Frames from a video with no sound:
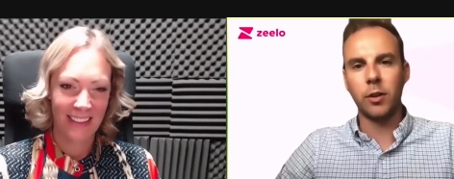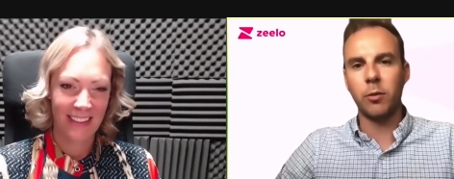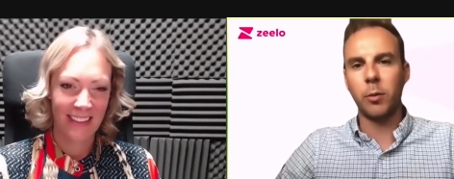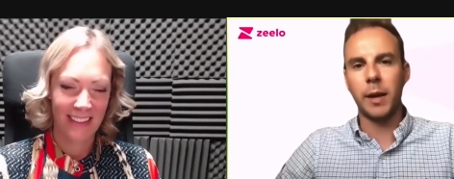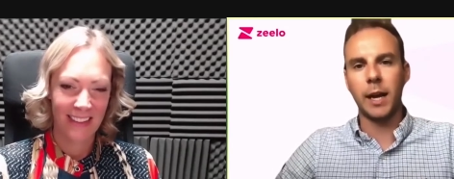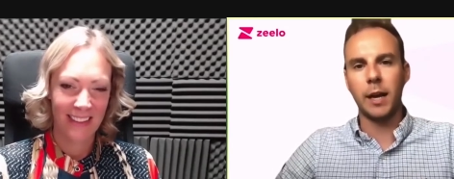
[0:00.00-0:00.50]
Speaker 1: So
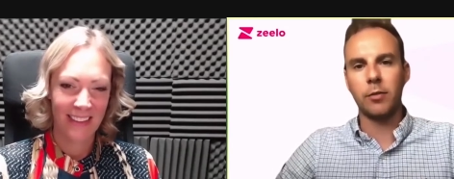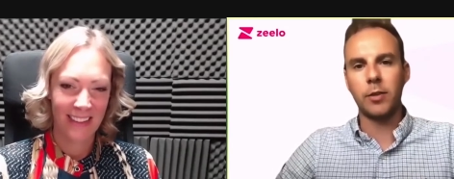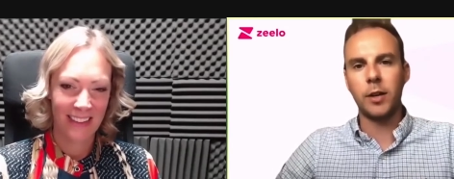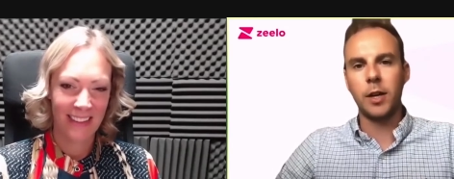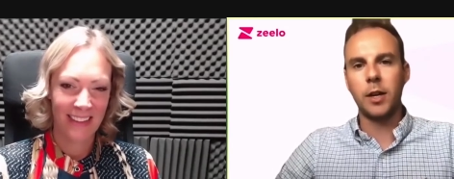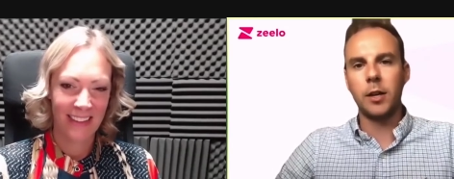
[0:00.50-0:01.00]
we may have
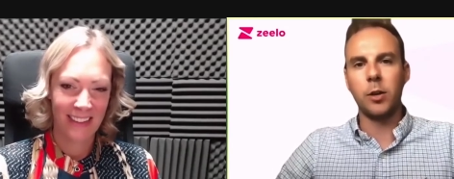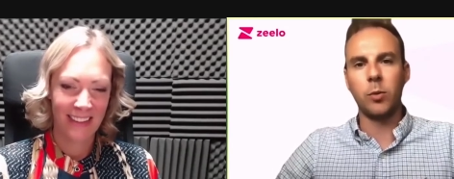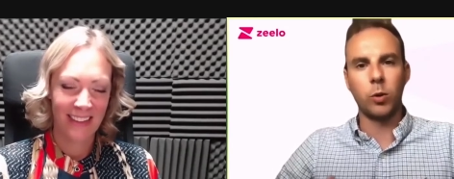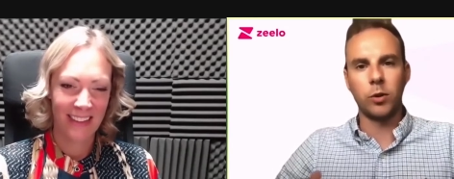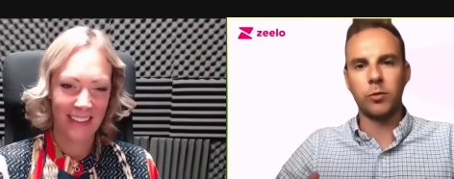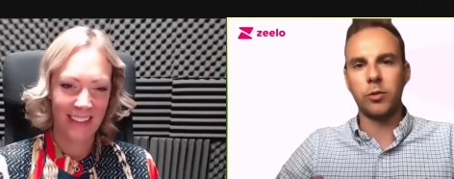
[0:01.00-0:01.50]
you know
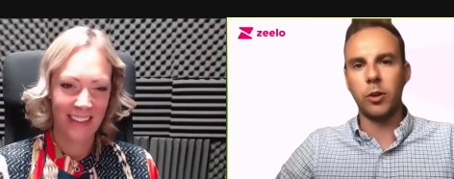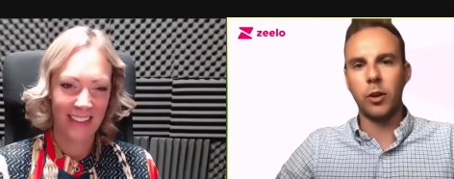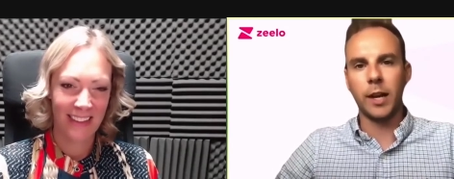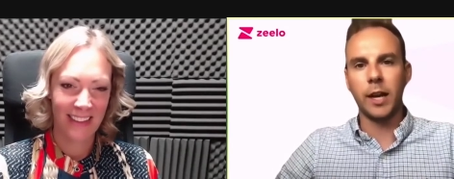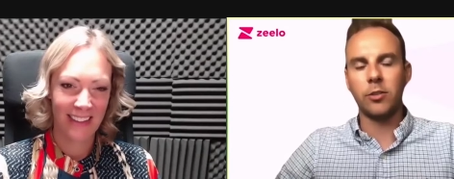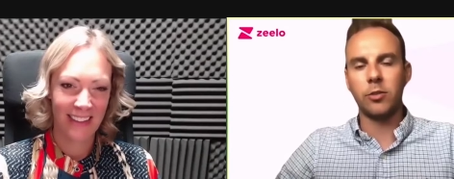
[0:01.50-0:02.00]
one or two
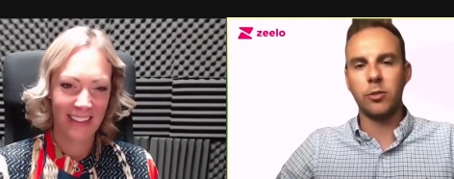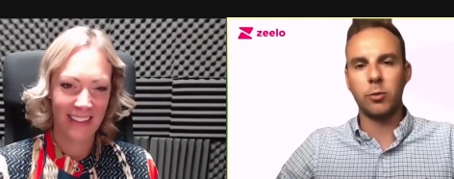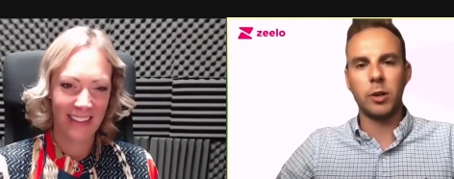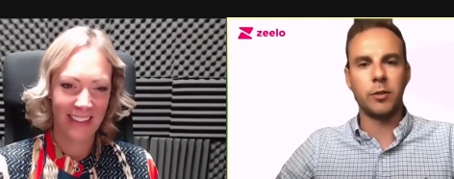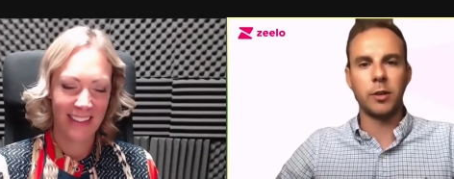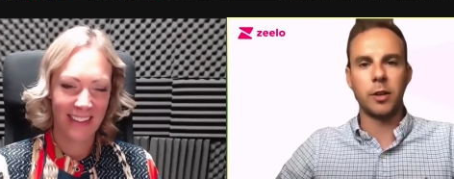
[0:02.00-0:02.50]
locations,
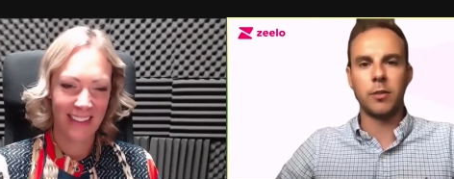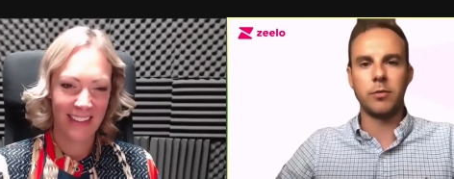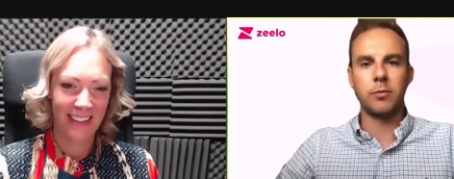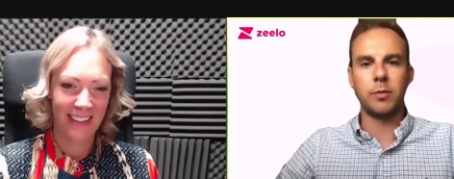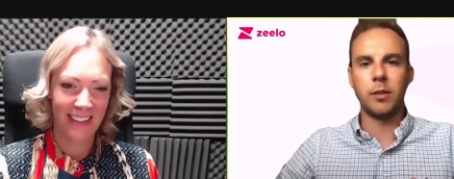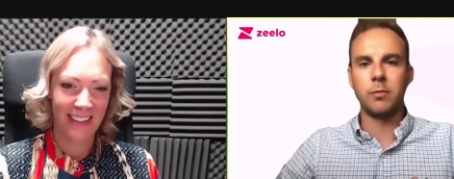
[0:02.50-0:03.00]
or even kind of
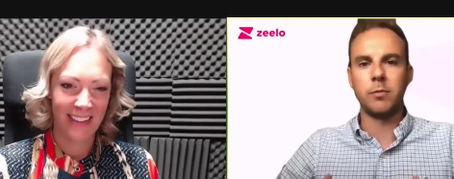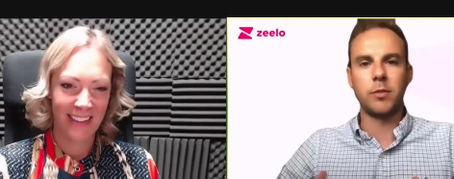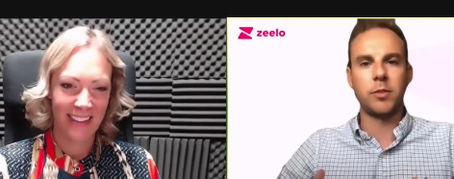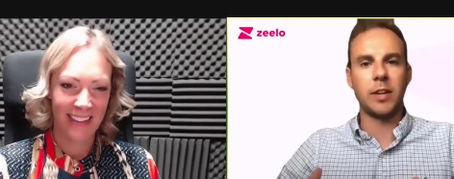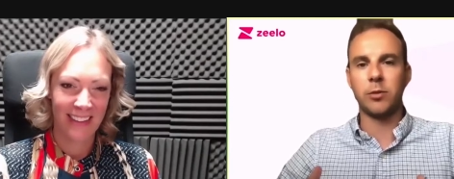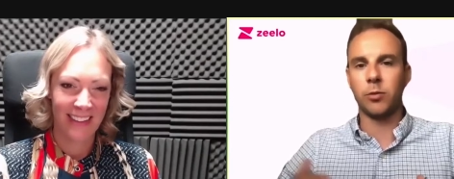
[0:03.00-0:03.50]
you know
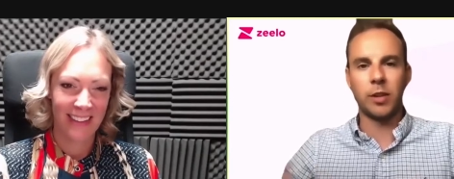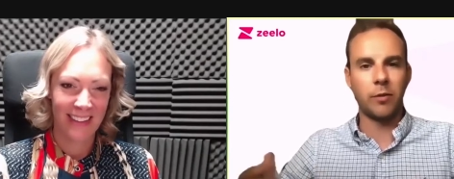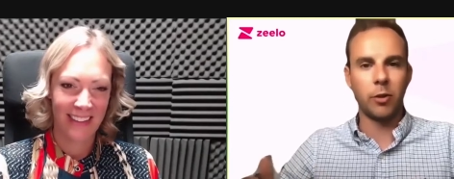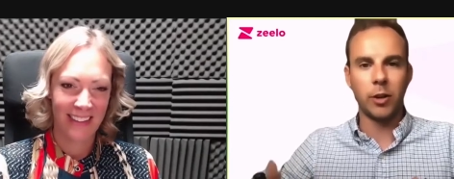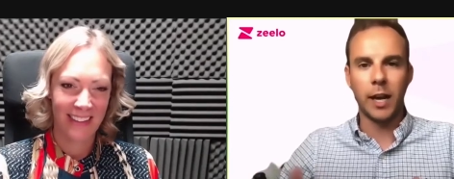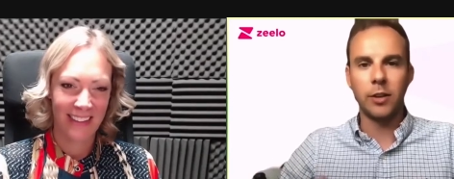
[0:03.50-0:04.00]
six or
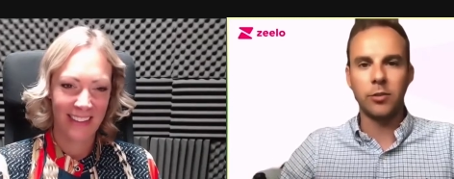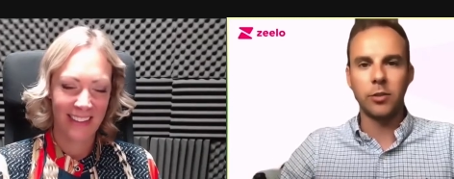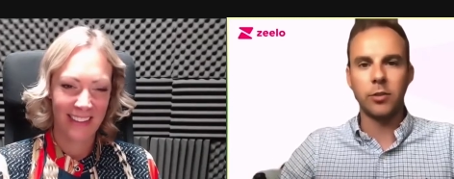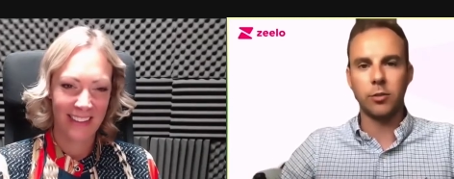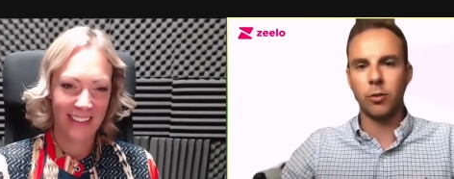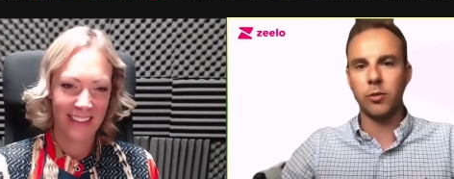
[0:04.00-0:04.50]
seven
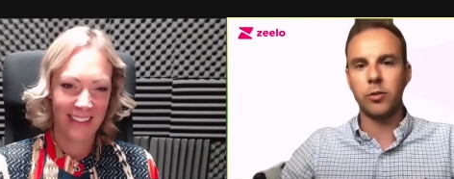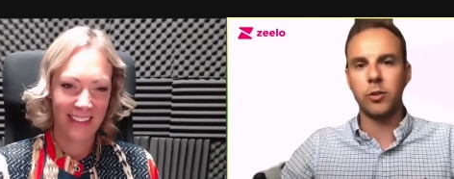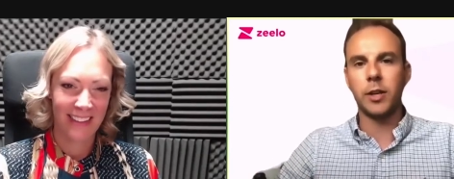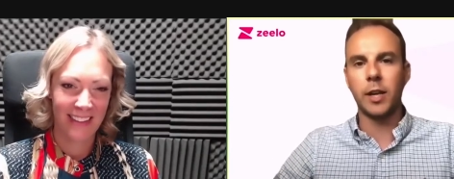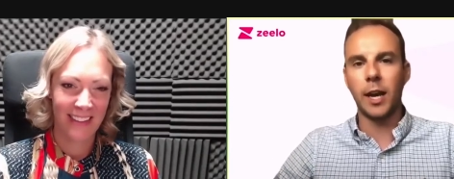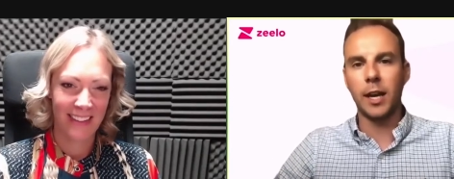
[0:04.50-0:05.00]
locations across
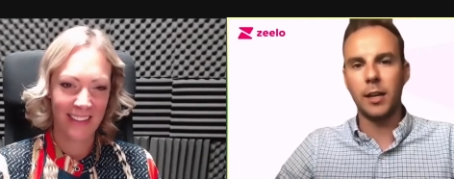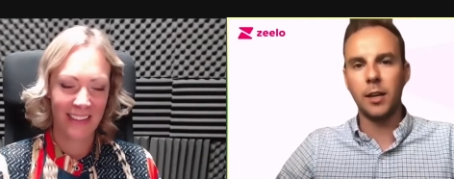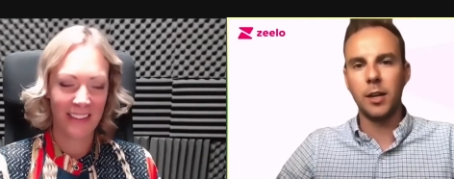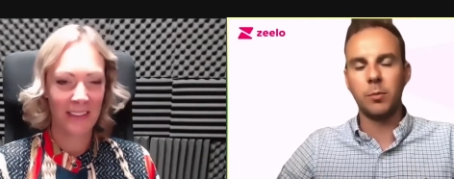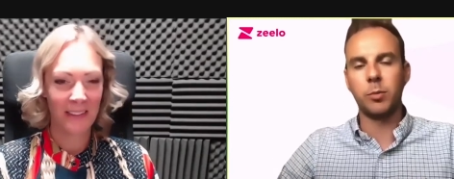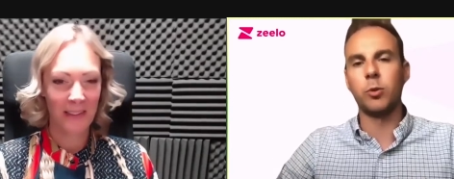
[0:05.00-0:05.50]
the UK,
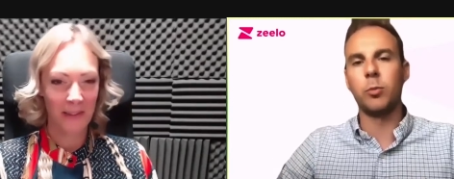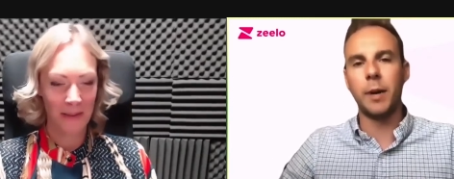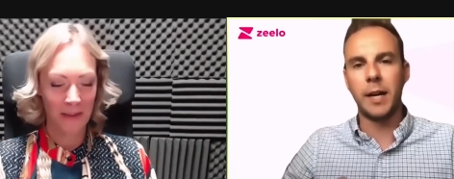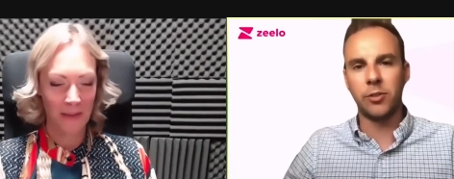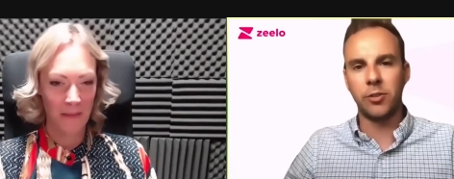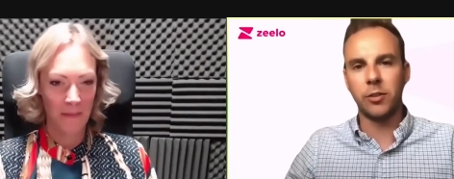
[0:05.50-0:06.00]
all
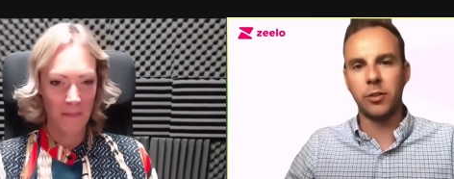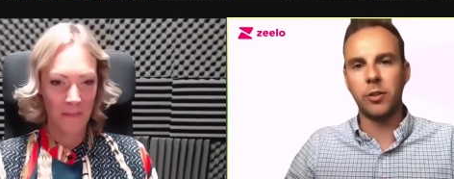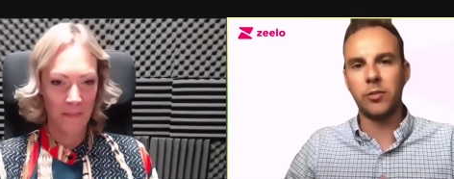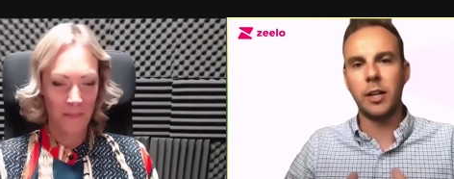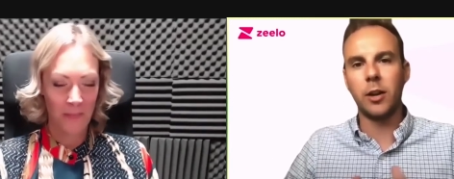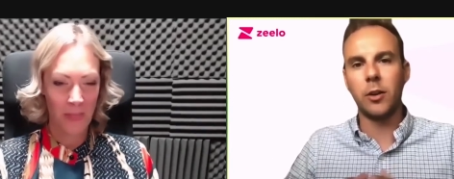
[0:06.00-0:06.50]
managed under the
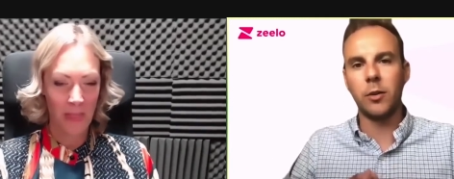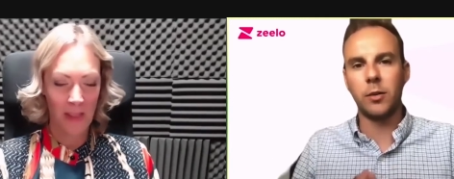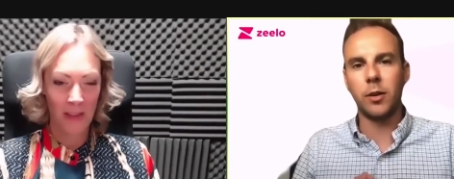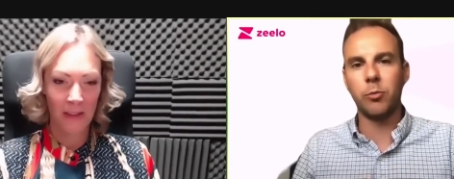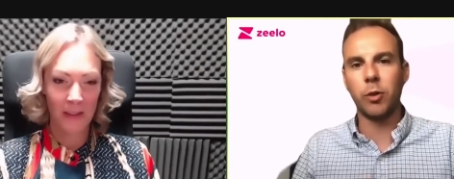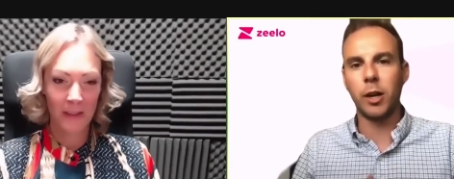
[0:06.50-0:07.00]
Zeelo
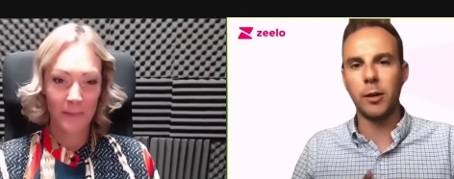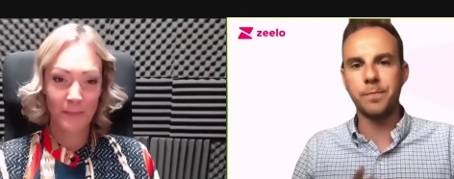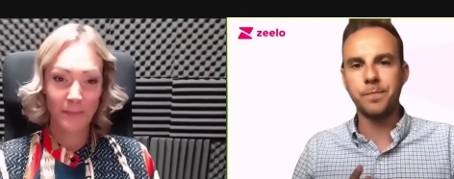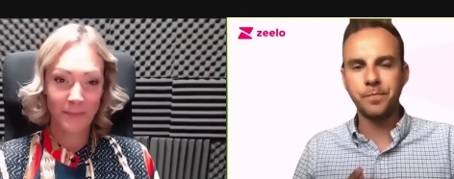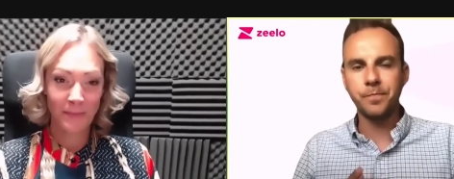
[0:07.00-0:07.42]
umbrella,